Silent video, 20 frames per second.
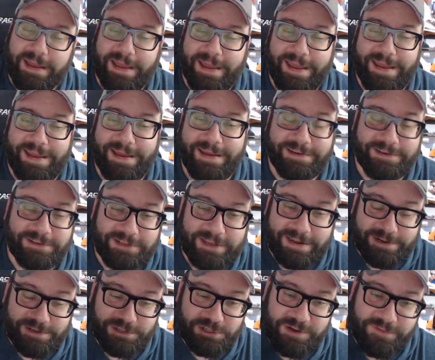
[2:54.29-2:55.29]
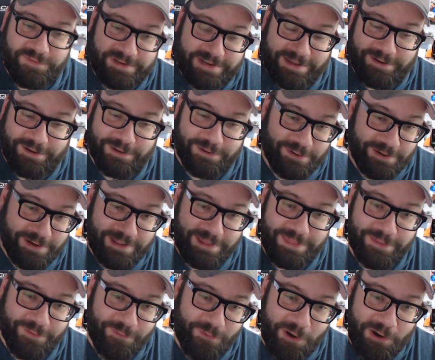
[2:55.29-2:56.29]
and kind of shove it down
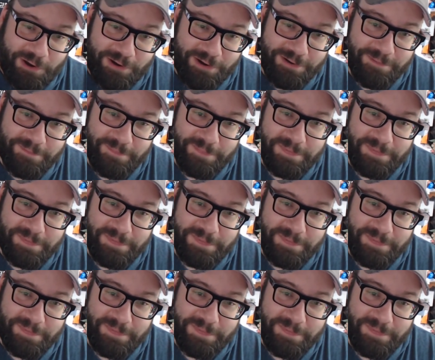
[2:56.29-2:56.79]
underneath the water,